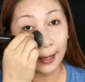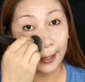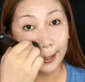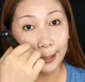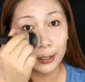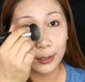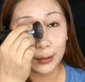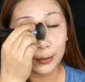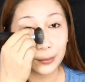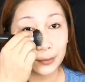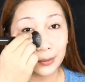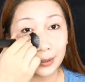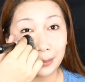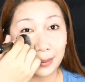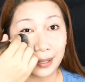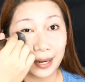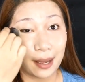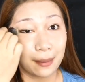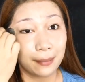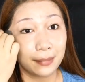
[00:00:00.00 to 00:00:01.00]
high school,
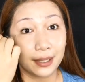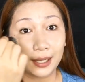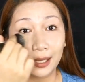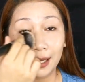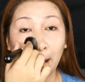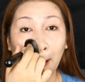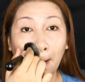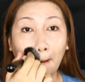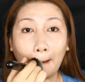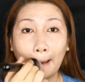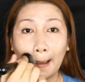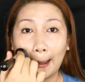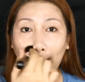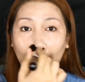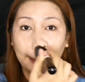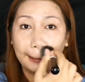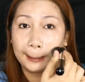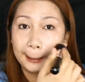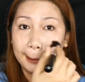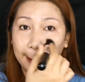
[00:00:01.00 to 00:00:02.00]
marami niyang
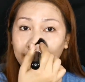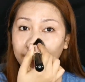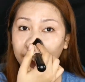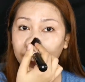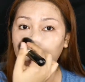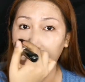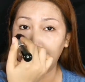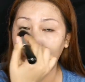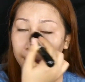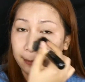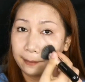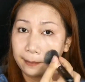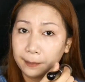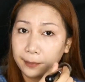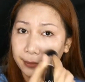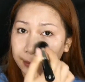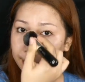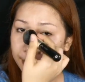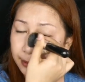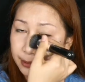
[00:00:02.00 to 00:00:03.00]
acne or
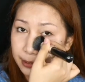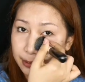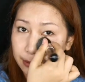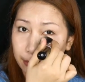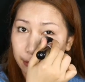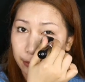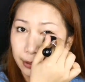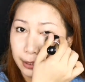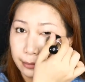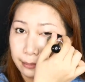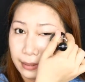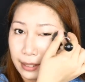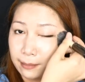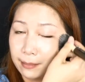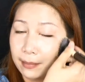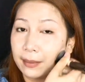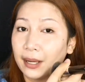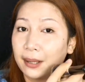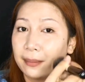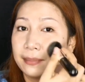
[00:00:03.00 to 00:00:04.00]
pimples or
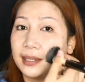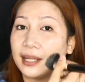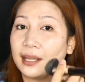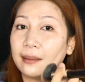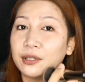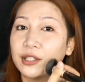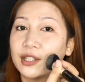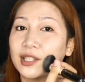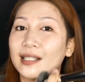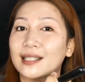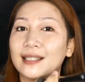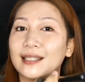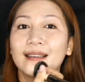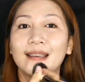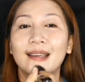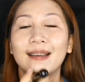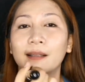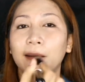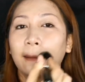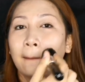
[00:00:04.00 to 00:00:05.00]
may mga blemishes
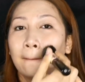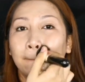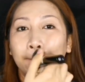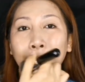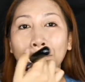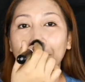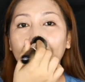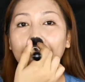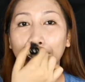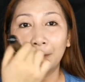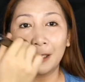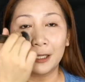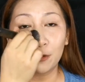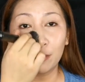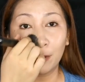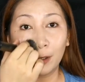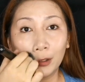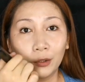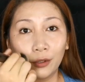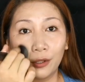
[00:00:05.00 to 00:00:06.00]
na yan.
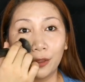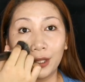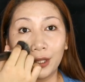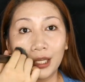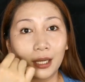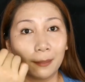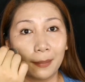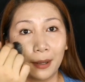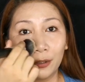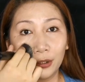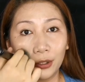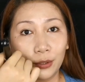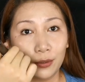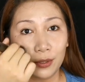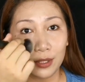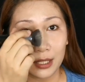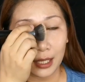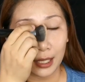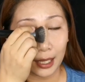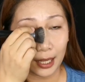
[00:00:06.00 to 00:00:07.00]
That's one good thing about
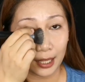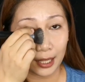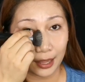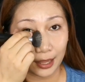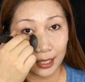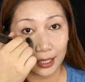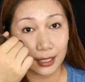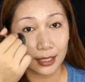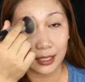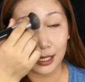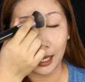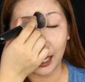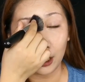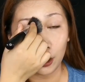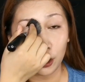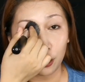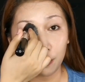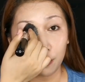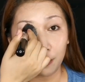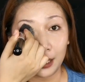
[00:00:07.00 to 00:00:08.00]
using this
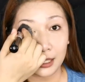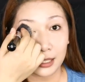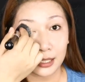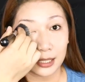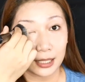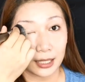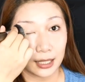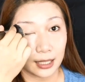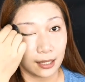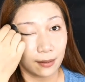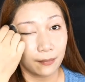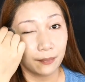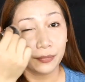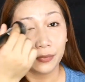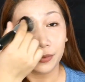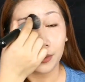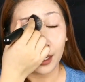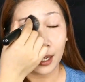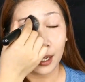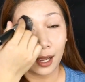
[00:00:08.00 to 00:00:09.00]
HBC
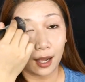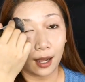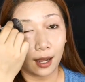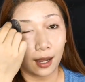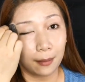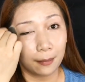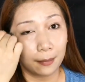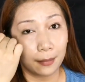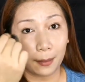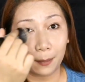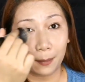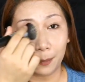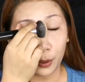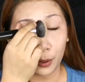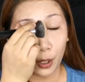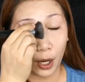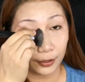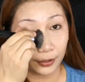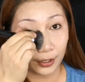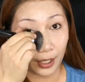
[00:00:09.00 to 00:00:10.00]

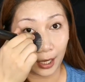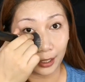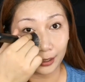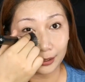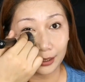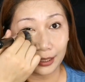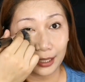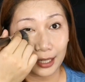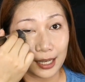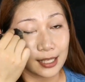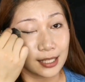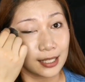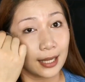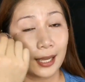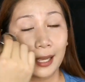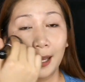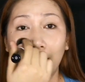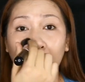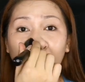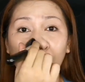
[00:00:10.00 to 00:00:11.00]
product
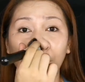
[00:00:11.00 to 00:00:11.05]
kasi